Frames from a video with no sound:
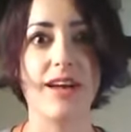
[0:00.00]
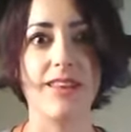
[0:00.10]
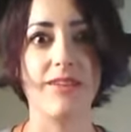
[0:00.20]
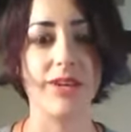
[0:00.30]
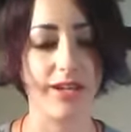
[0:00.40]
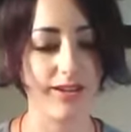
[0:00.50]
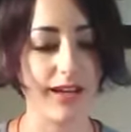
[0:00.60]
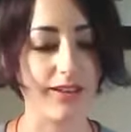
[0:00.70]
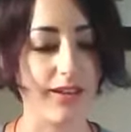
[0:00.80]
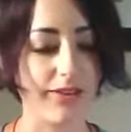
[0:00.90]
I
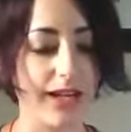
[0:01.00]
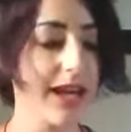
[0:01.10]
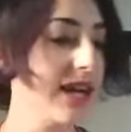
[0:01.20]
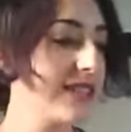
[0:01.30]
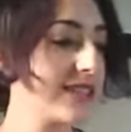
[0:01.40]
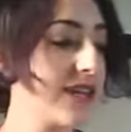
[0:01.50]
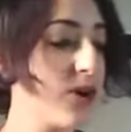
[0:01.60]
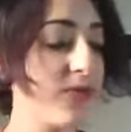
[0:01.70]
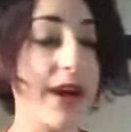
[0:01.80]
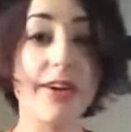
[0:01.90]
love it.
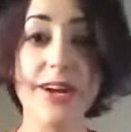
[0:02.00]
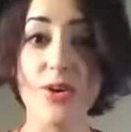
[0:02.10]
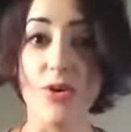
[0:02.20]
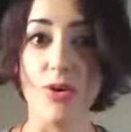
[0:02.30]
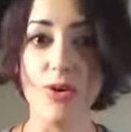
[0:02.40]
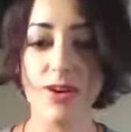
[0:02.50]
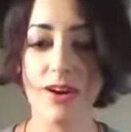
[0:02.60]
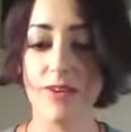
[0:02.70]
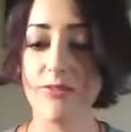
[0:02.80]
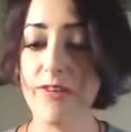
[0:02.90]
So very cool.
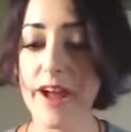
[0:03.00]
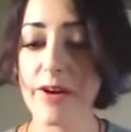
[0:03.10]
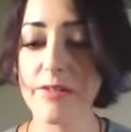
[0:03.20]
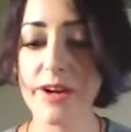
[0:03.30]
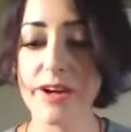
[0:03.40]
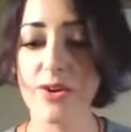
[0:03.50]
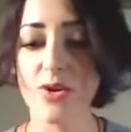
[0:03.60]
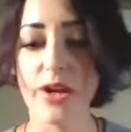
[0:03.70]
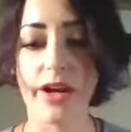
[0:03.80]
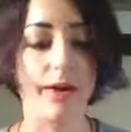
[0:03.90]
Very, very
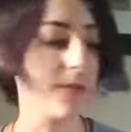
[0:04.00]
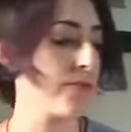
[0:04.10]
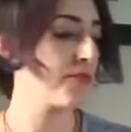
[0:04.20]
cool here.